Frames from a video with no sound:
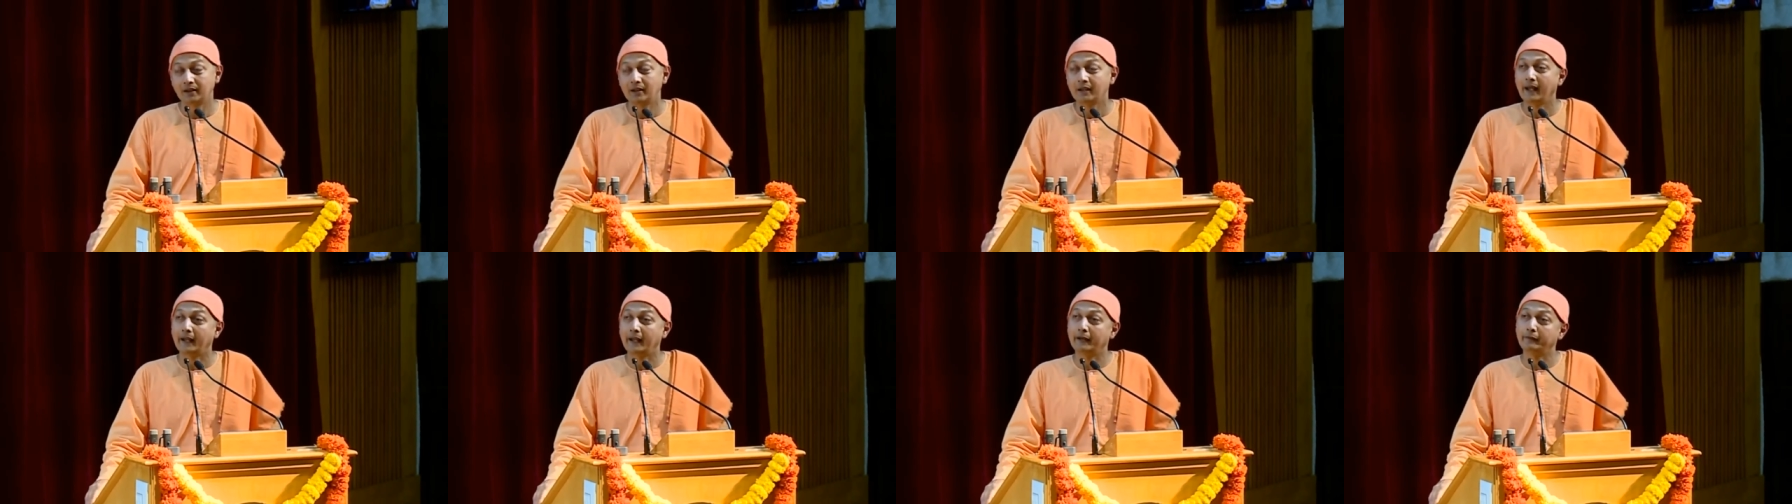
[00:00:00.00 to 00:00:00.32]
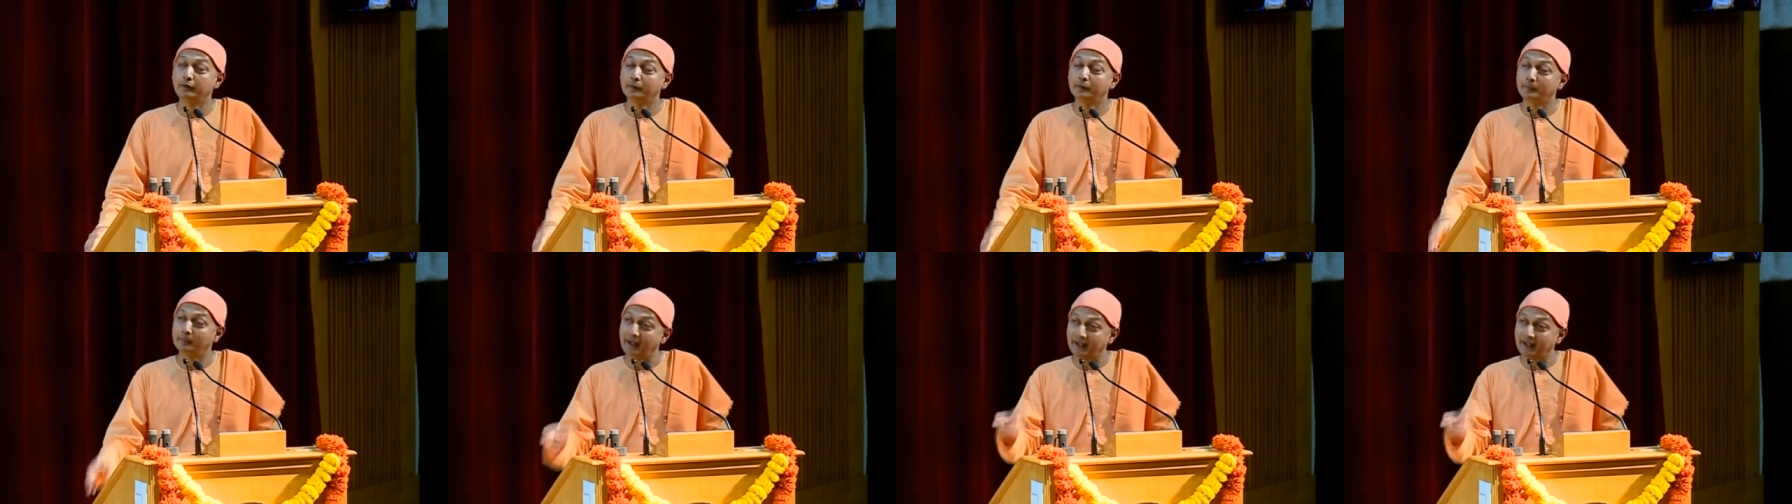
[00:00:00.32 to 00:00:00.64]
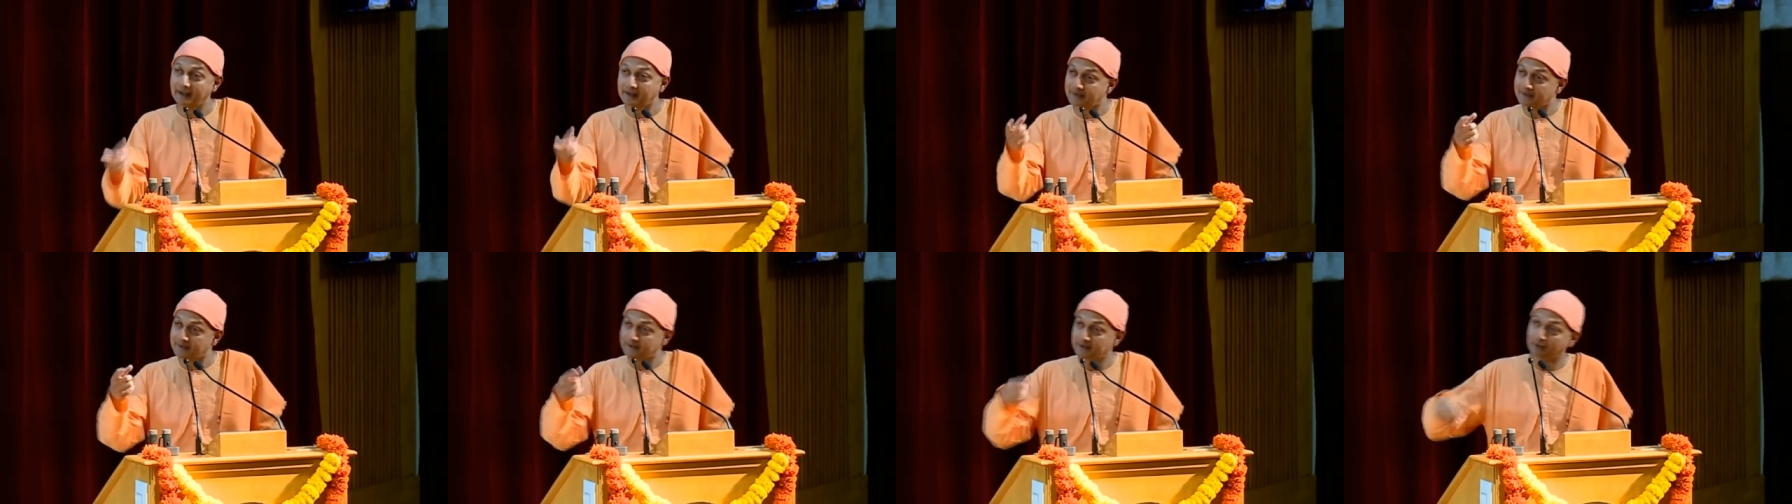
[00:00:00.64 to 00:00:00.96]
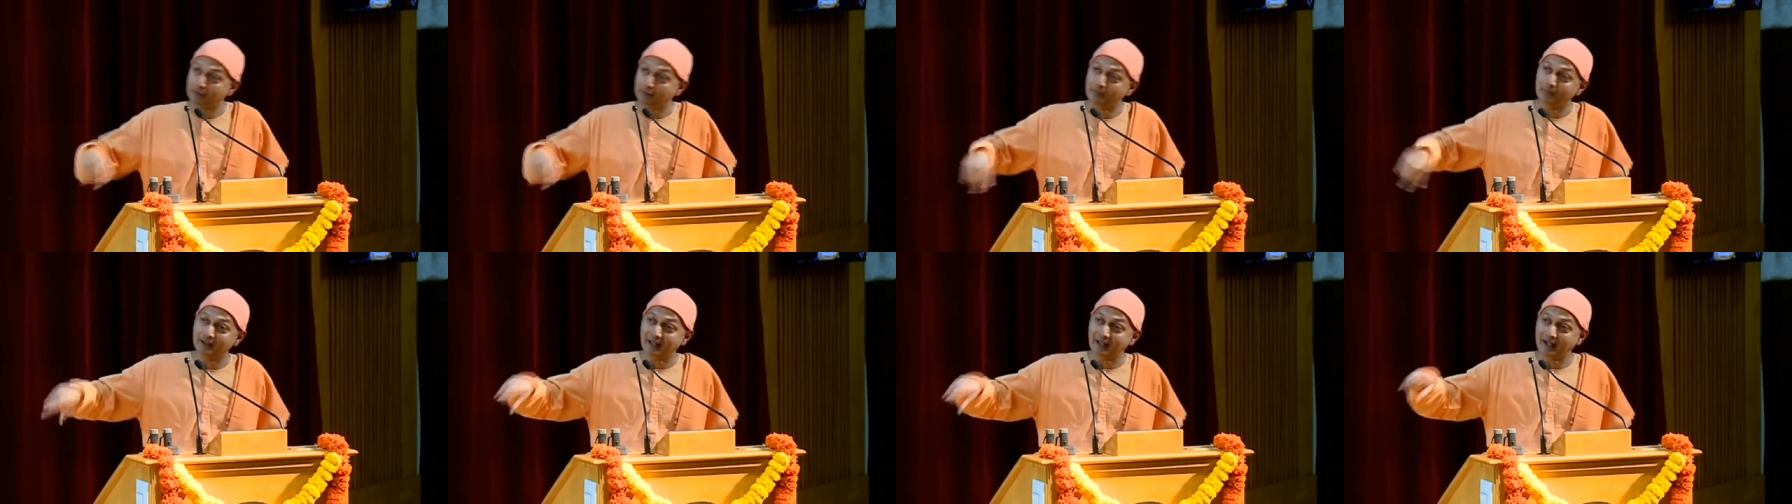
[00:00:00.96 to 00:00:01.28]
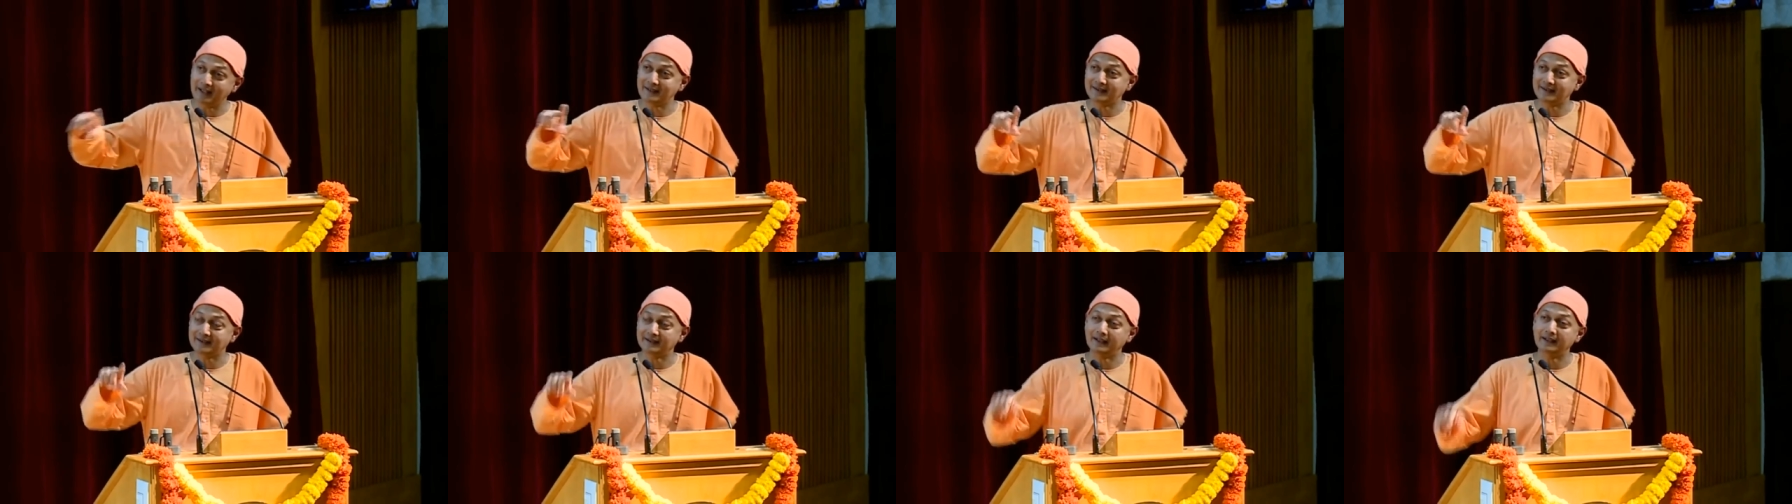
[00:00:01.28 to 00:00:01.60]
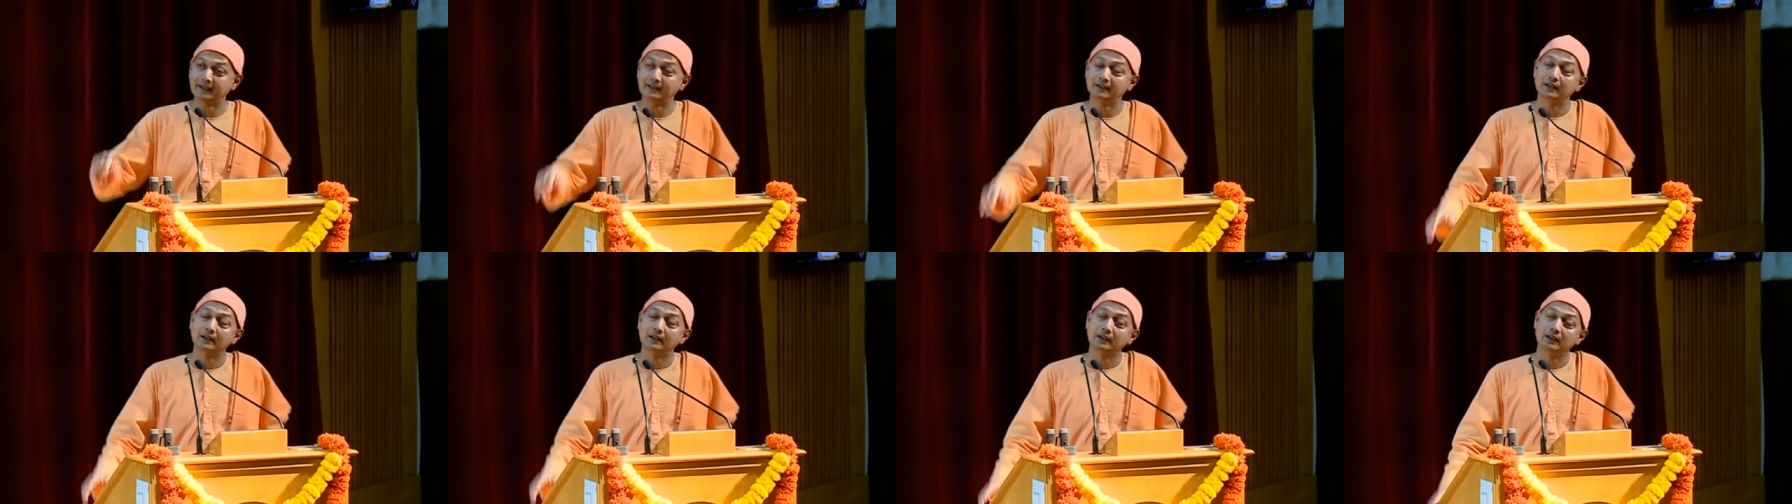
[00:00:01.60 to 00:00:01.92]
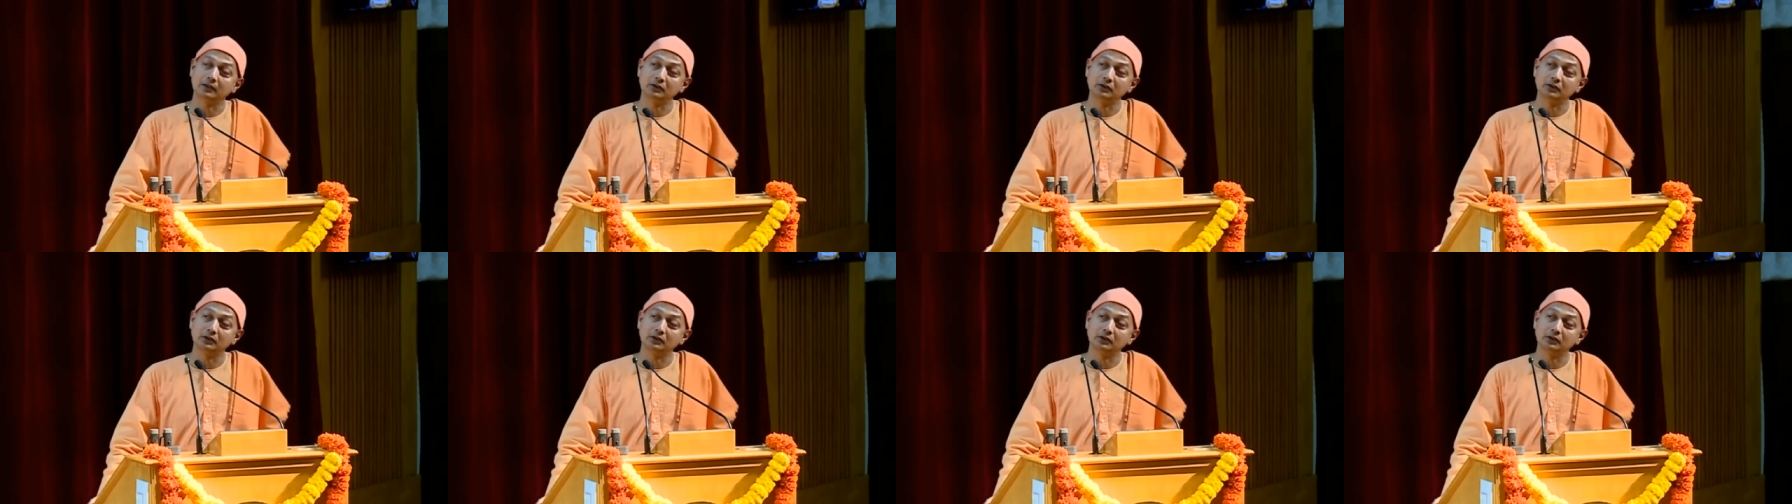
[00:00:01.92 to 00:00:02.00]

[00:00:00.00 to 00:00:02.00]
And if you practice it from that side,